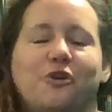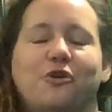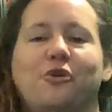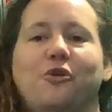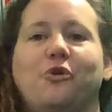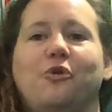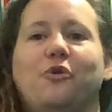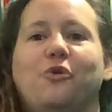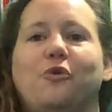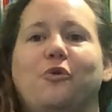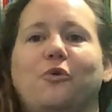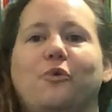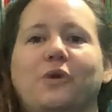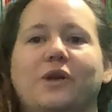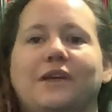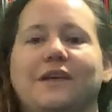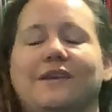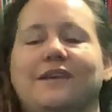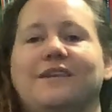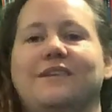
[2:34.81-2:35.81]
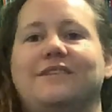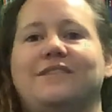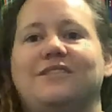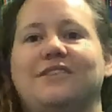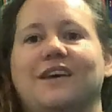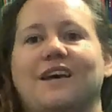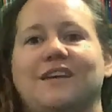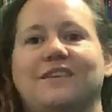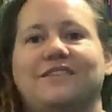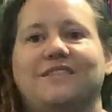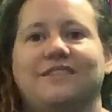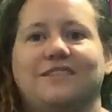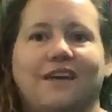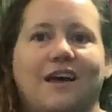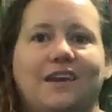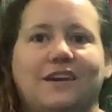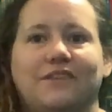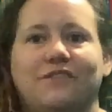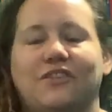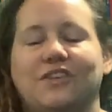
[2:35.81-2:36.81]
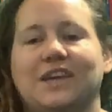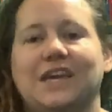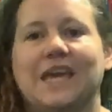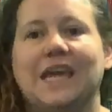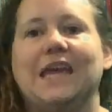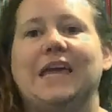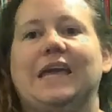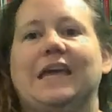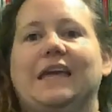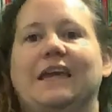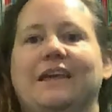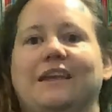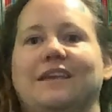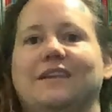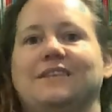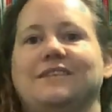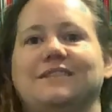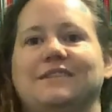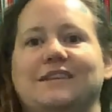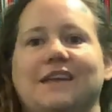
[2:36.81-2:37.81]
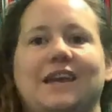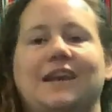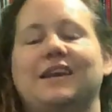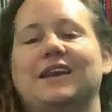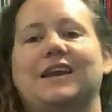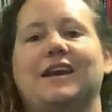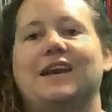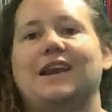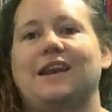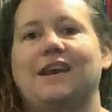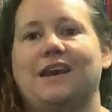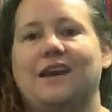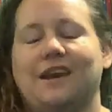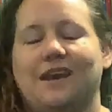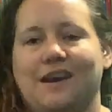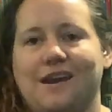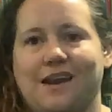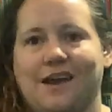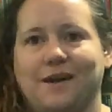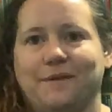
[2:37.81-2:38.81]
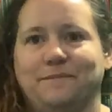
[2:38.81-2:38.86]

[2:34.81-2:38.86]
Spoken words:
who is the son of the king, and da-da-da-da-da-da-da-da.